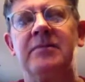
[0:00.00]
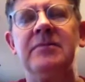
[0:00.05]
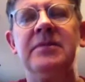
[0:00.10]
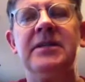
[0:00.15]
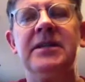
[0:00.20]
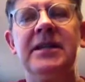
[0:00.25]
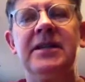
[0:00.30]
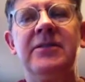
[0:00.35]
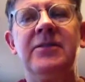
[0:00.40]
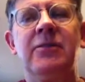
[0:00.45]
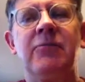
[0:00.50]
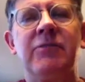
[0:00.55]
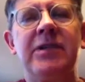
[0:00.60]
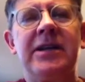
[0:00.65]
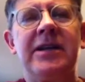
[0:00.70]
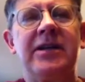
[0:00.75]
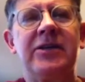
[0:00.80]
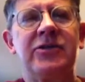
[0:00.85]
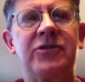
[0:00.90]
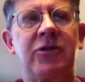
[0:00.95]
in the
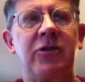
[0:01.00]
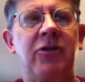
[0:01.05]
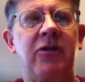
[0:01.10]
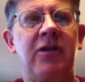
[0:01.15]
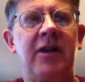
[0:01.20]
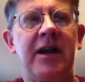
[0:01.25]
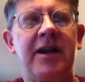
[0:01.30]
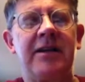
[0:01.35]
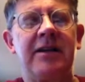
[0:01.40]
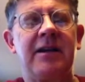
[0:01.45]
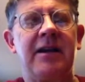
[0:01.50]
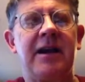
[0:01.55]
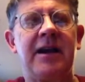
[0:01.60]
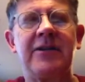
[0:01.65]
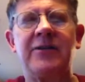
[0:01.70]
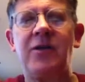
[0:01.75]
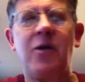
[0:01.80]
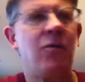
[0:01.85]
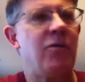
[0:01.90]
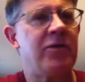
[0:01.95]
reading journal,
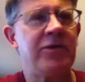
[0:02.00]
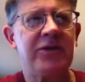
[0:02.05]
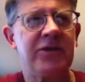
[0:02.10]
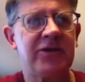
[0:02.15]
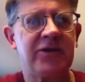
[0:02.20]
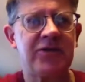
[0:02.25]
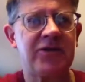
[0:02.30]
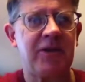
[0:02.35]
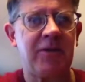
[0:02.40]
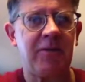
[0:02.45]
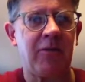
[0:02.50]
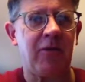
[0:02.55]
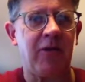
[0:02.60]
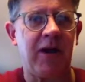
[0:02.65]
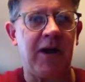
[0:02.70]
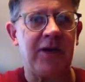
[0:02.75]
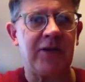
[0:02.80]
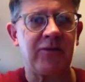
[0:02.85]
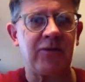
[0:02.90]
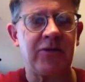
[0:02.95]
I don't want you to
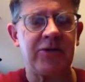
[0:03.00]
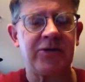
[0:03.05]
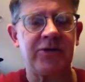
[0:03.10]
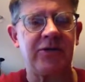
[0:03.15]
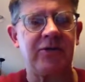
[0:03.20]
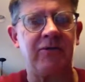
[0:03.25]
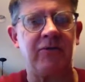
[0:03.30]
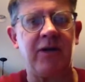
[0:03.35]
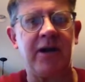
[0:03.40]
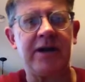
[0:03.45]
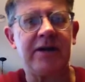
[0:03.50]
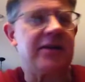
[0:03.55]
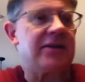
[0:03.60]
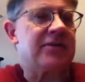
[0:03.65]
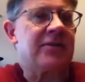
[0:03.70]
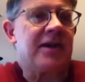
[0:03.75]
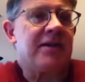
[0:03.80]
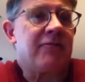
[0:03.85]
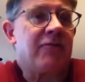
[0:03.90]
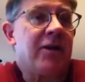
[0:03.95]
summarize what you've read,
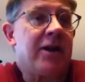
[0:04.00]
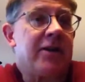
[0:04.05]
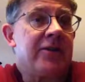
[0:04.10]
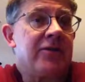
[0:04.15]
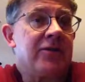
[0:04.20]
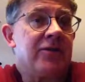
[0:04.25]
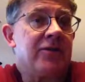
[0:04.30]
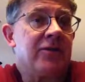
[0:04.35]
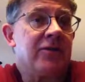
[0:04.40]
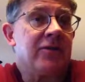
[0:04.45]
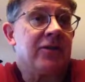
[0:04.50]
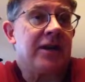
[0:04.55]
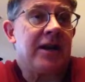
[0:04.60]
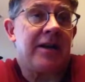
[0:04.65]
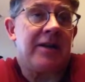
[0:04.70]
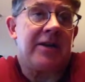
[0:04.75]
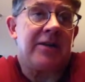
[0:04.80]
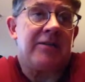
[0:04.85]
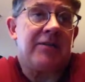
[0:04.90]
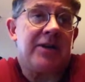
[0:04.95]
because I've read it too,
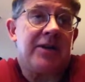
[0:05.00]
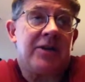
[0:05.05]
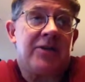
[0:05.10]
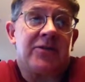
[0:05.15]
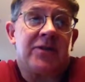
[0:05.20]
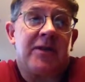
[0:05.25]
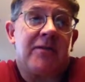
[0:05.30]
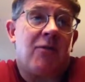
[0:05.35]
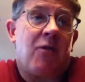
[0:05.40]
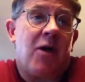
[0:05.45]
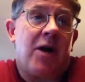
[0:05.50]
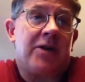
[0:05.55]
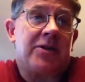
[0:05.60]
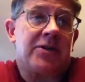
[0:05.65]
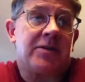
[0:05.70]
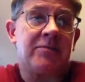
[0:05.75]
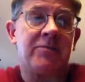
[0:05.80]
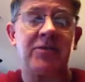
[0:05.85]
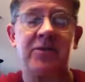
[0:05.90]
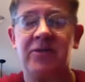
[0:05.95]
and in the videos I've
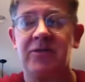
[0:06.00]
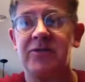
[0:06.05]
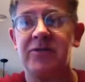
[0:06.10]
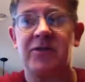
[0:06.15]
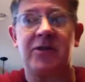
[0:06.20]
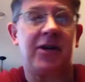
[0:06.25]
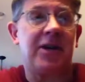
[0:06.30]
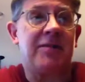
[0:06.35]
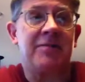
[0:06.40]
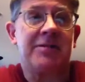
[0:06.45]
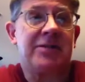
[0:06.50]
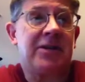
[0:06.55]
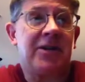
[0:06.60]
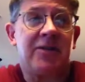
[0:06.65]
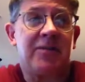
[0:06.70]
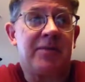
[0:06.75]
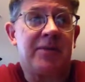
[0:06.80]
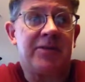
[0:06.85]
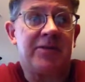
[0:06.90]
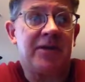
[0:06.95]
watched them too, so you're going to be
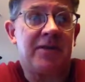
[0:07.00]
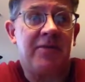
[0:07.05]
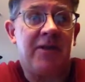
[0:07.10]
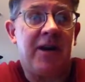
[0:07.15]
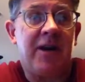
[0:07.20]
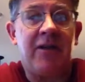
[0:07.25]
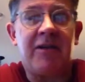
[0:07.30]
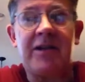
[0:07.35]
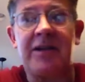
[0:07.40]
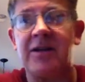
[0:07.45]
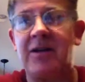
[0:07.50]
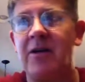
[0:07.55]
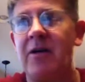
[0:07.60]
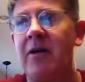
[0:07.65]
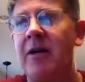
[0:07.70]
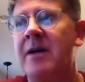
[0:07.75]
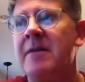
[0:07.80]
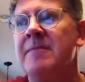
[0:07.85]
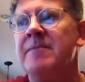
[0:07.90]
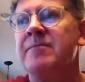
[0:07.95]
telling me stuff I already
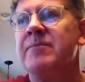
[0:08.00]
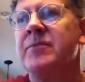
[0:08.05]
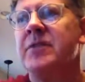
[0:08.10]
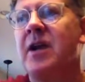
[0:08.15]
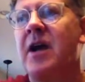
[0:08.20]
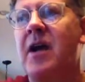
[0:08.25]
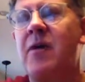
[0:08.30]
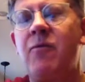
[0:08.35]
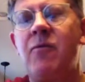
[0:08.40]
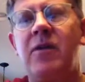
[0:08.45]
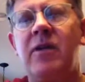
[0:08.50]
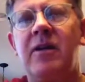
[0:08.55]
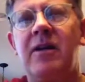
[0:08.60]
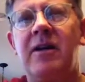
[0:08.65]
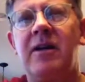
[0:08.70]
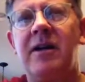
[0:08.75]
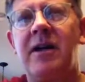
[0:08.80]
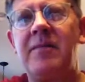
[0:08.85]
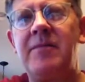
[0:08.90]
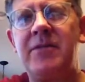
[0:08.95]
know.
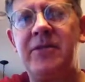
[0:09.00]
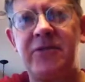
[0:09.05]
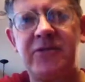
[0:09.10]
I'm